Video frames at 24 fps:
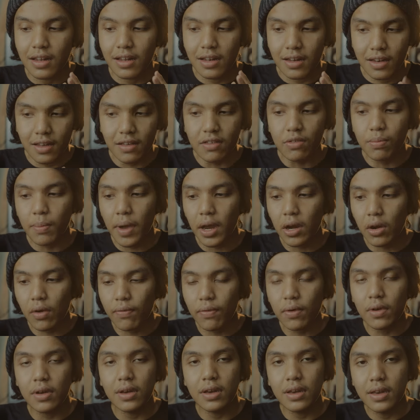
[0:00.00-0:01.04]
this
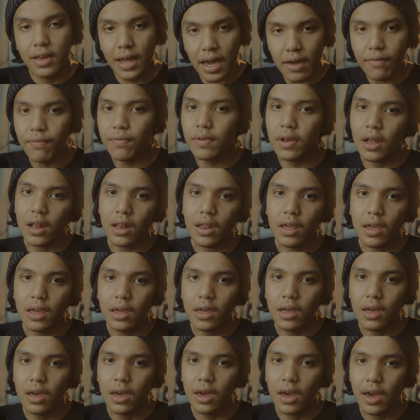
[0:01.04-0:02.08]
microphone definitely
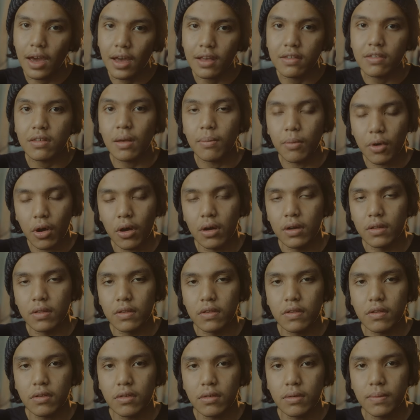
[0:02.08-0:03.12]
has some
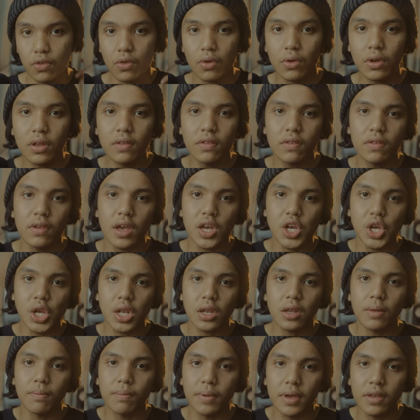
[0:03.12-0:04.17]
cons. So this is
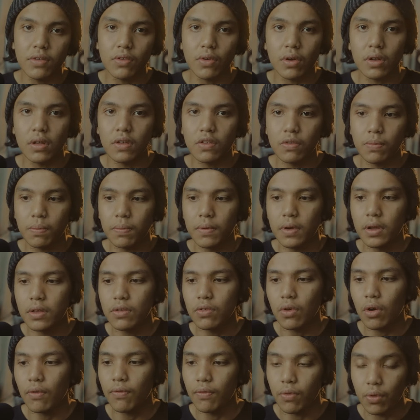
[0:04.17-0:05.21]
actually based on
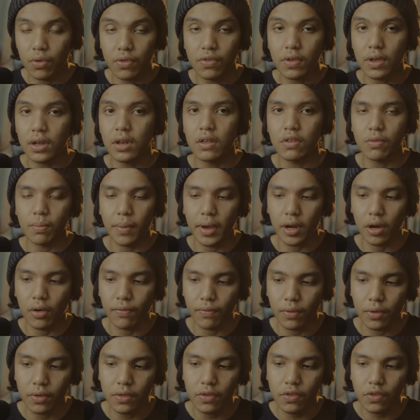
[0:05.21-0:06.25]
experience of using this
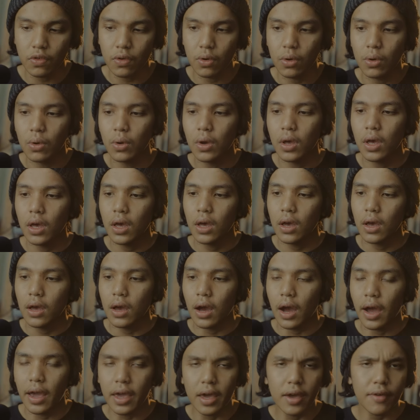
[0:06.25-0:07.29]
microphone. So
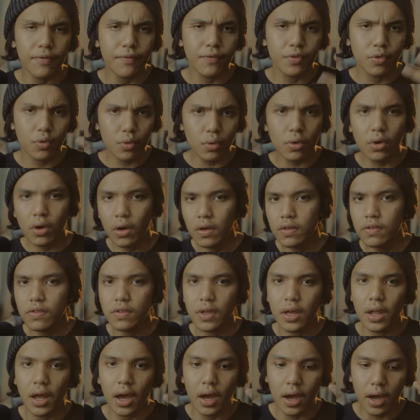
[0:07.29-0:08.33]
I have two cons
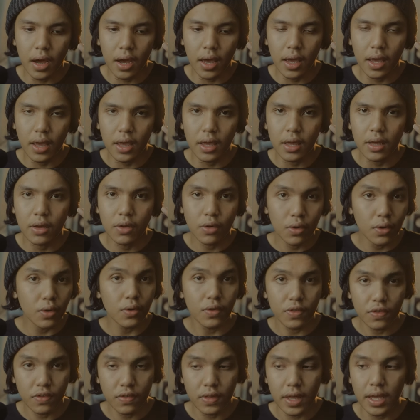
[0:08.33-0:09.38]
that I
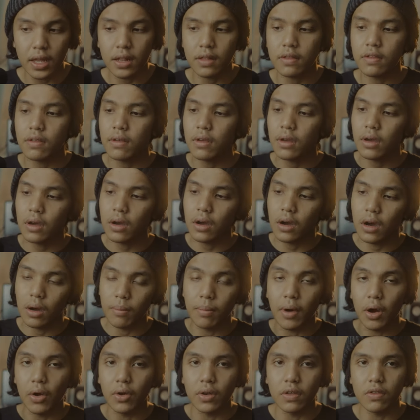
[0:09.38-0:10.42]
could state
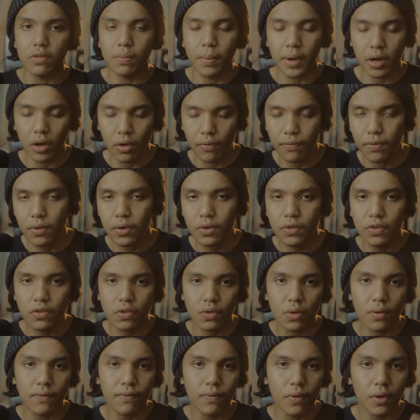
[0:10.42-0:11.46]
about this microphone.
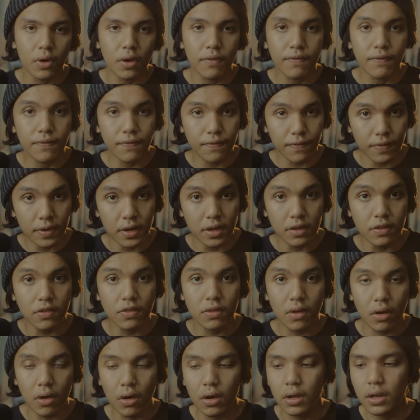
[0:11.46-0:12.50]
So for the
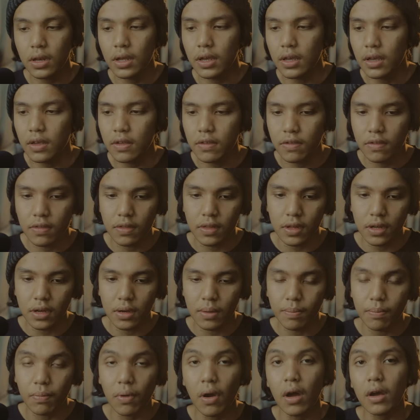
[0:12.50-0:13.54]
first con is
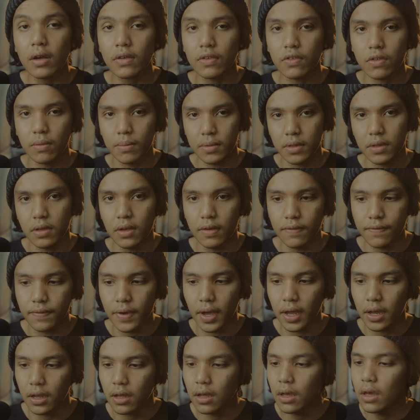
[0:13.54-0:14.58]
the proximity
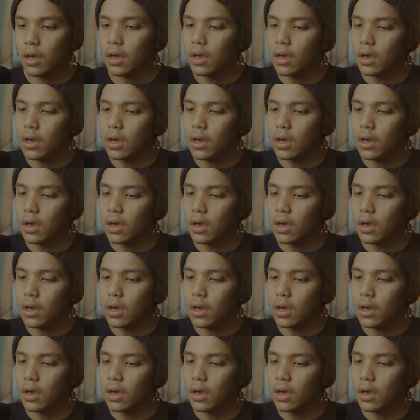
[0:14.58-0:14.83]
effect.